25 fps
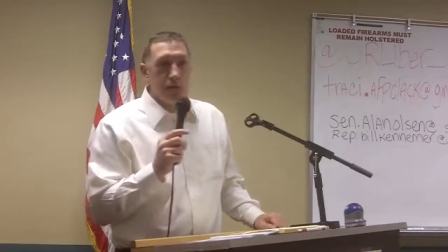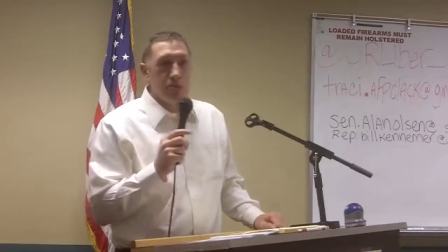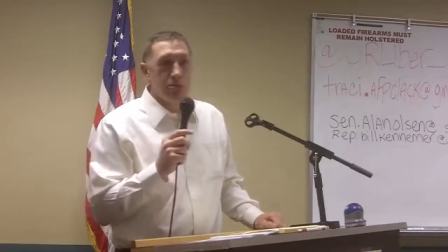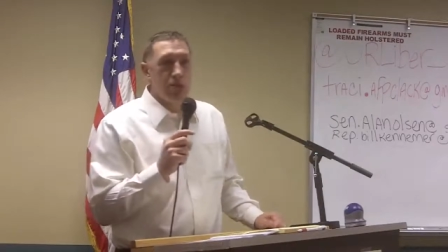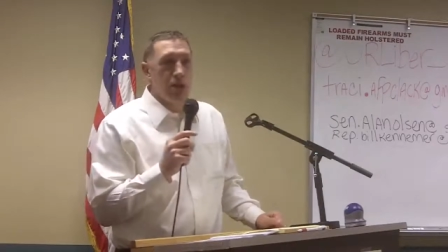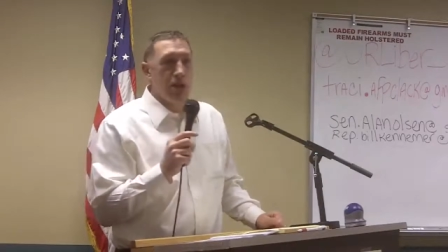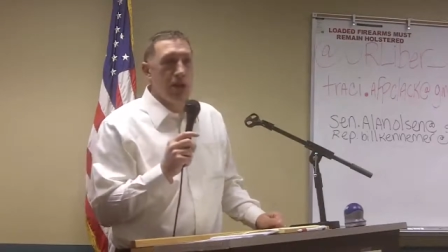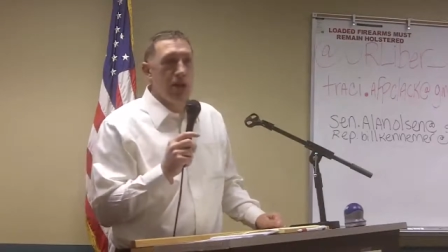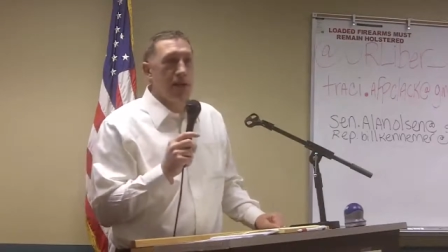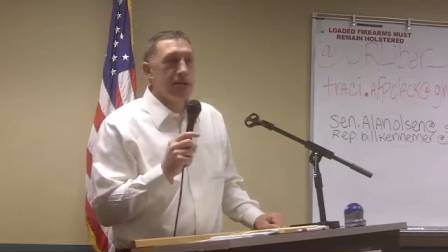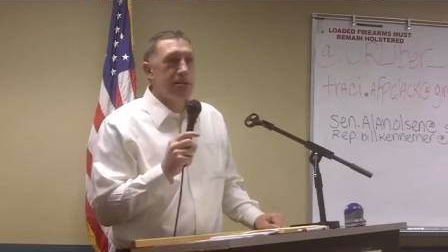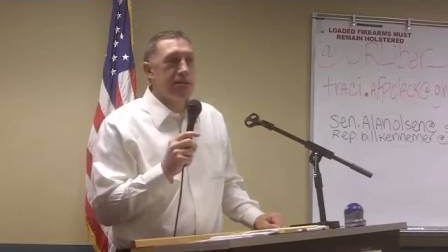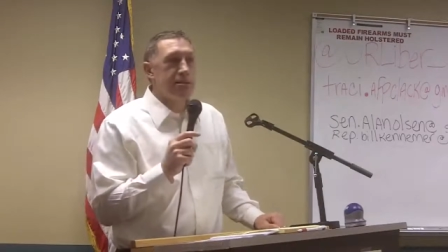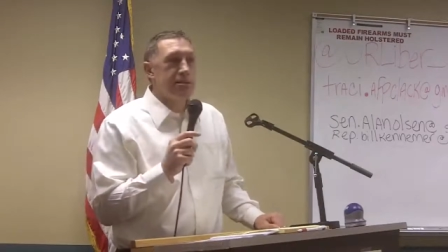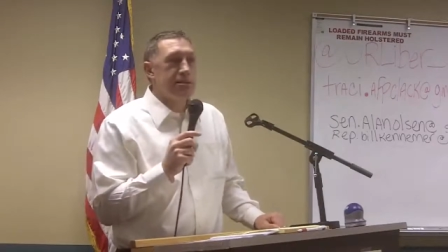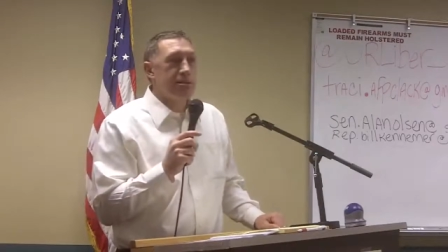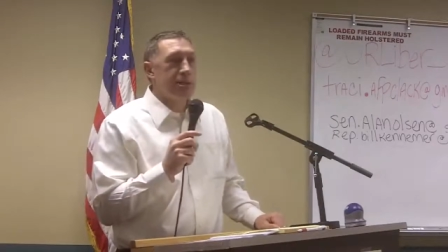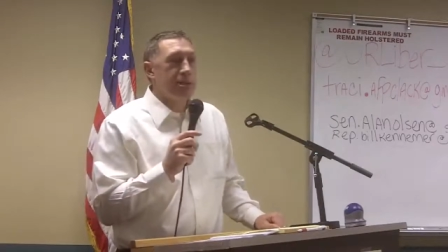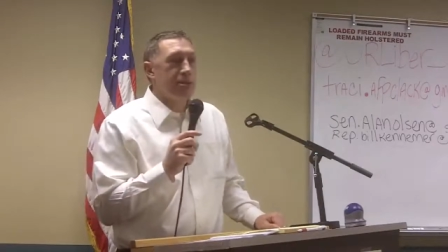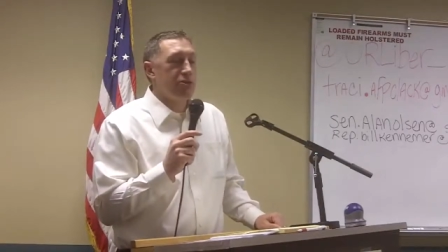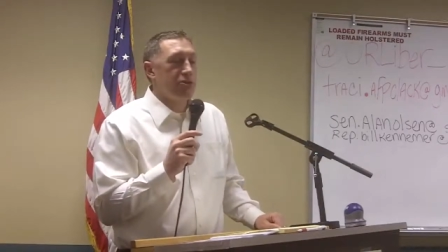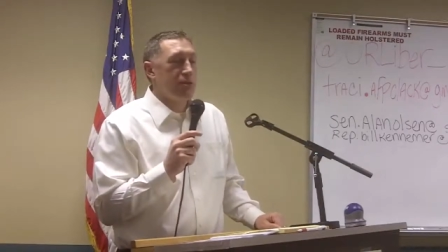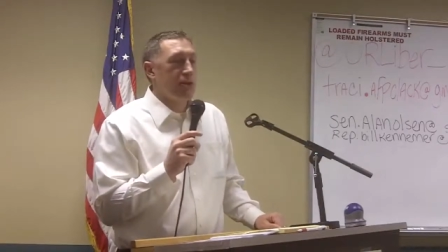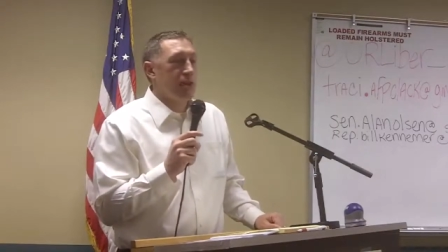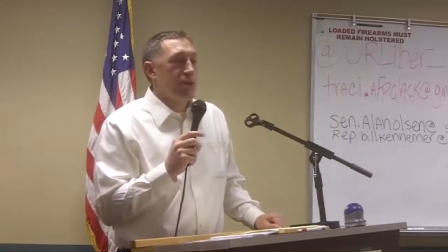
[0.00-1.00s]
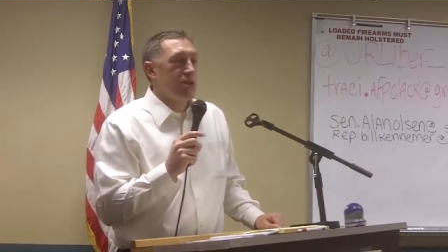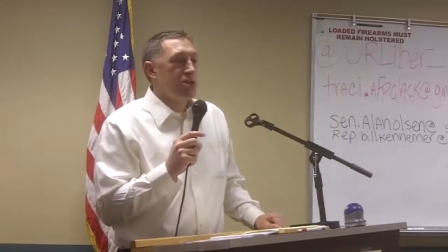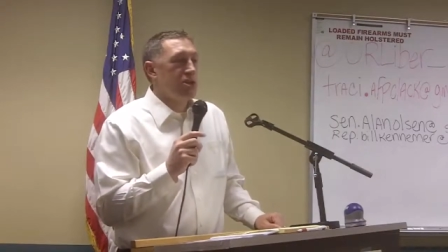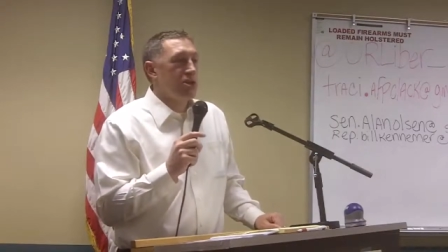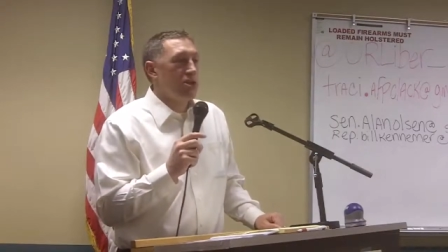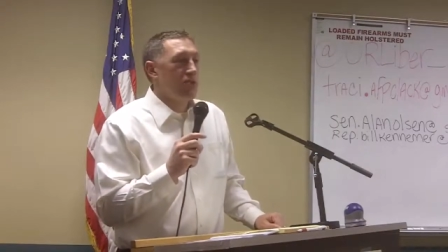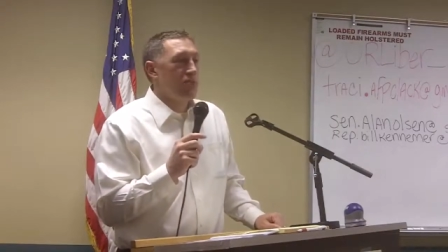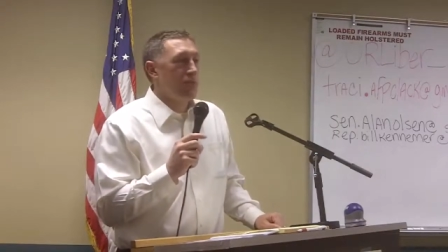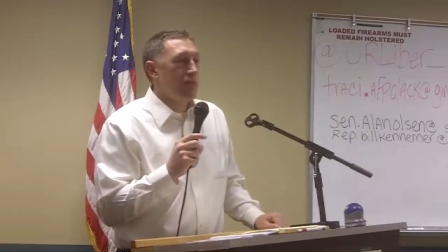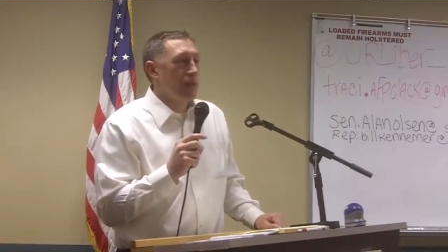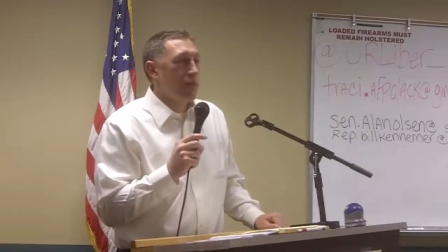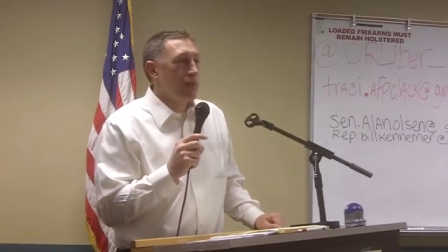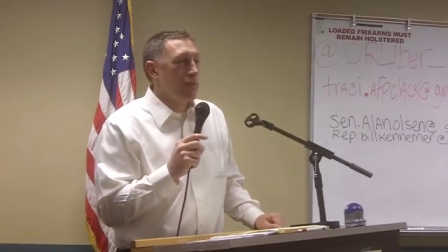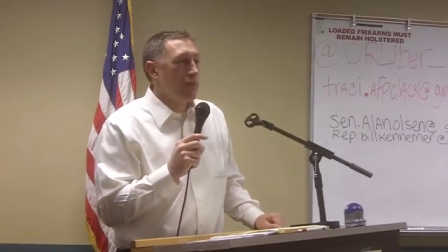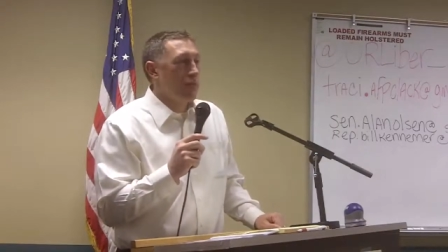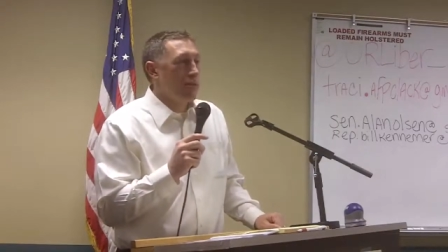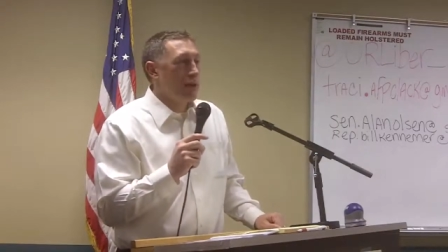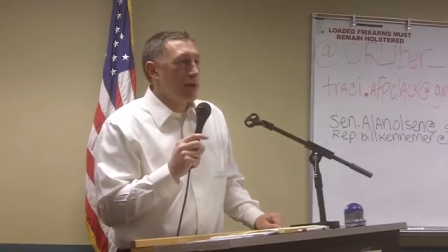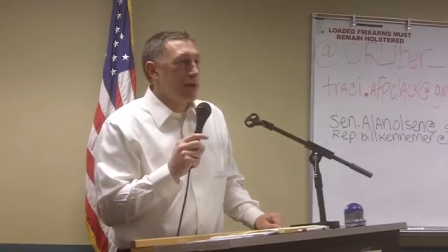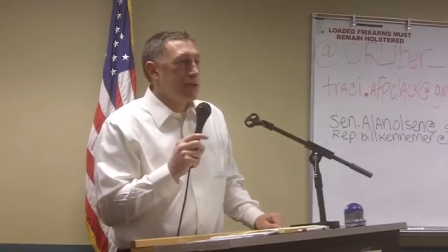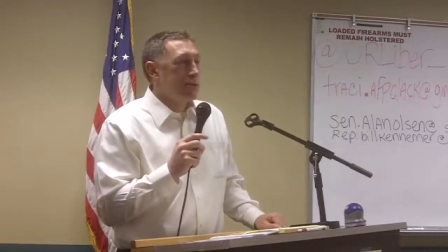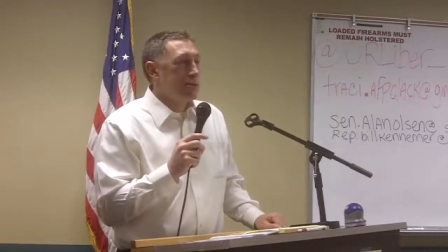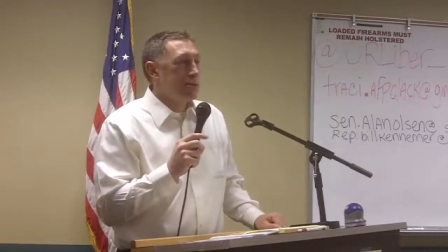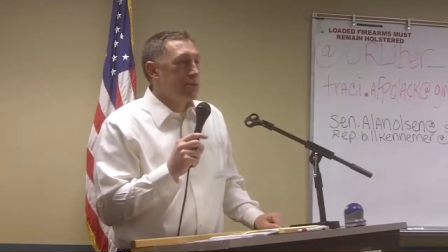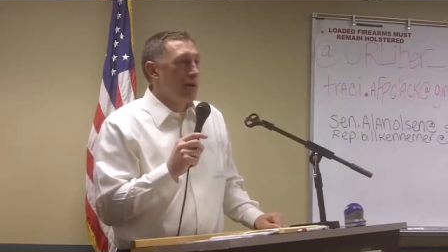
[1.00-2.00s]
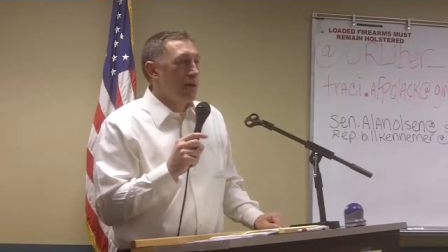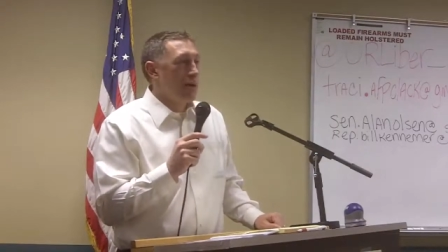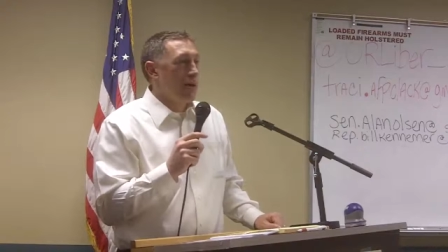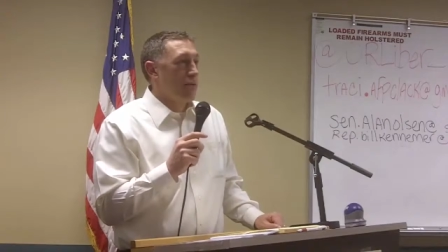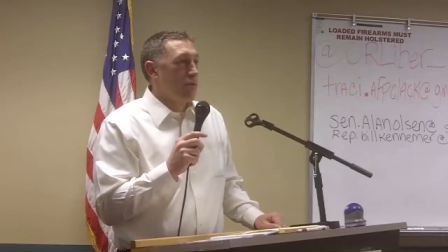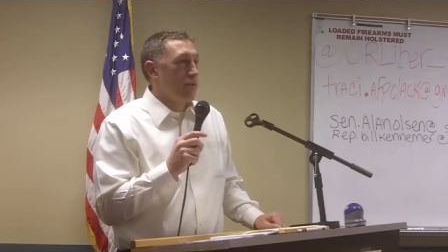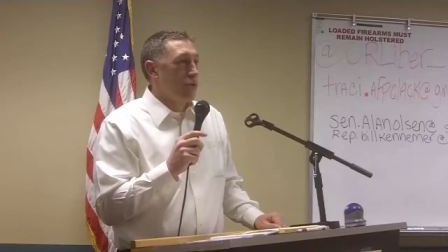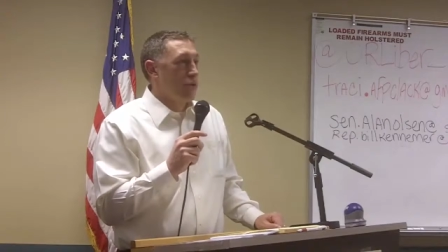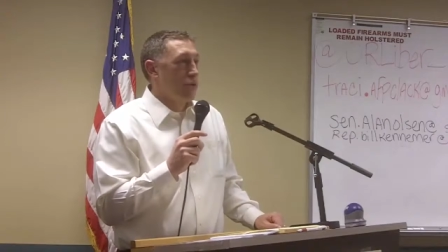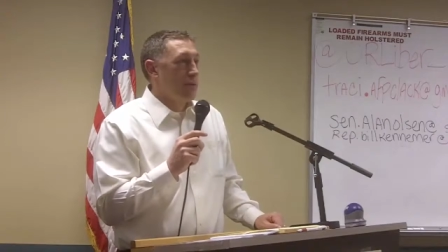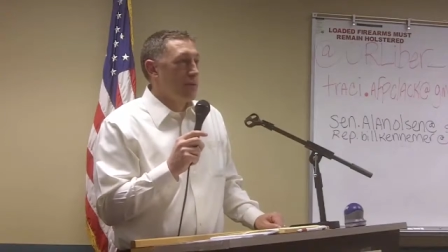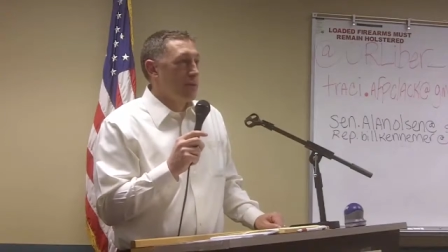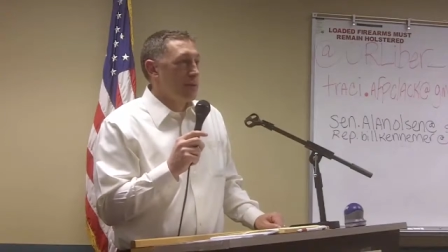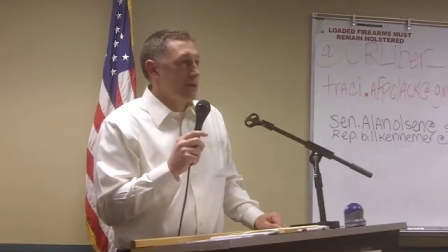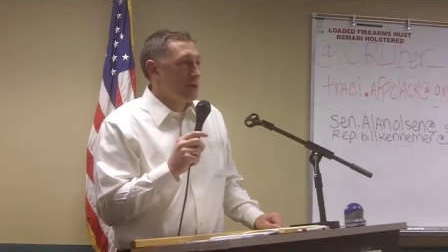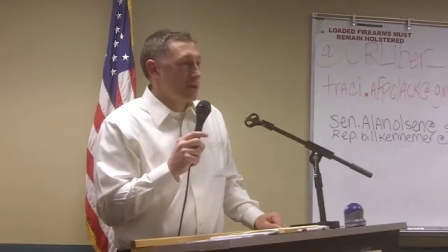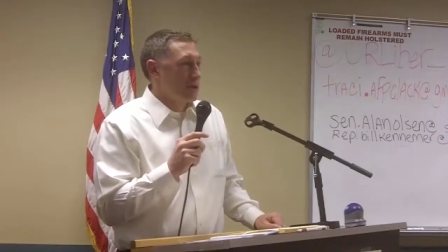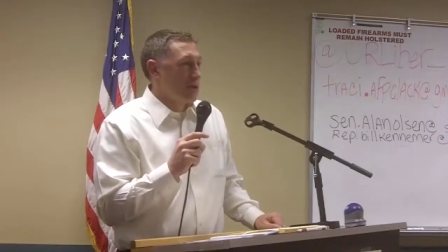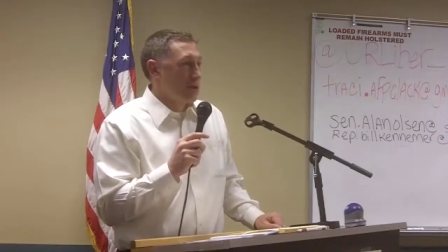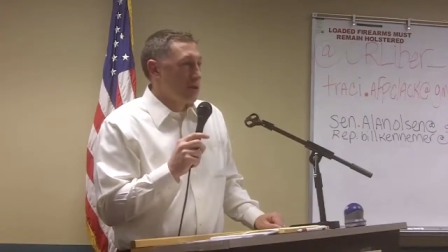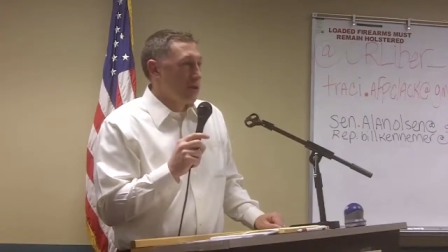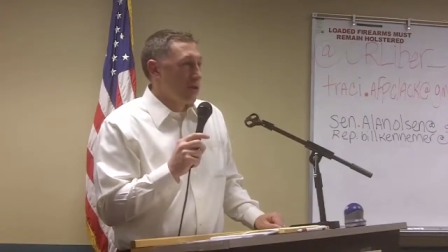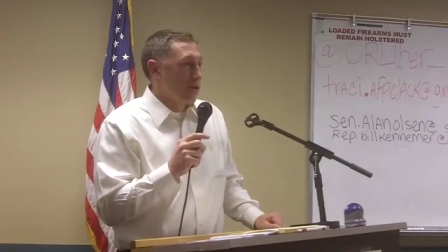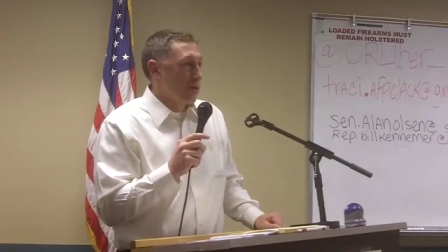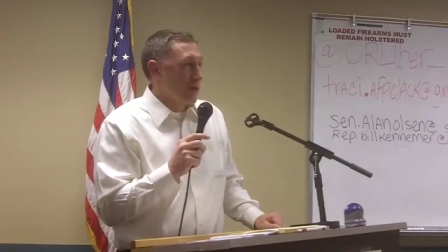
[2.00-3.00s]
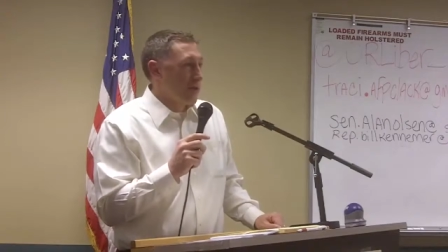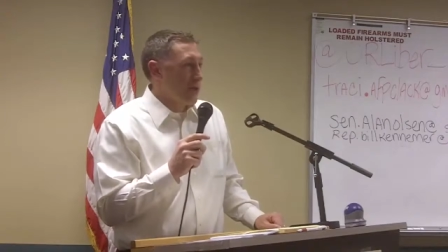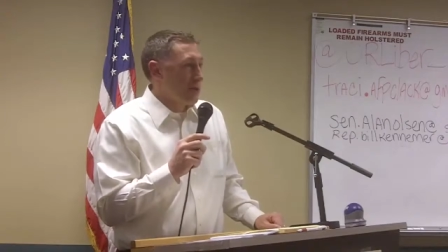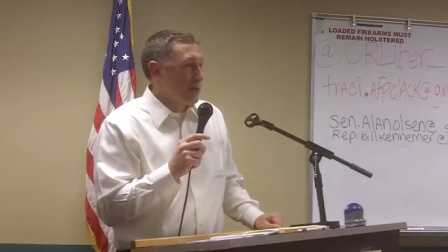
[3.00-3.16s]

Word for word: John's introduction of me was a rural business attorney.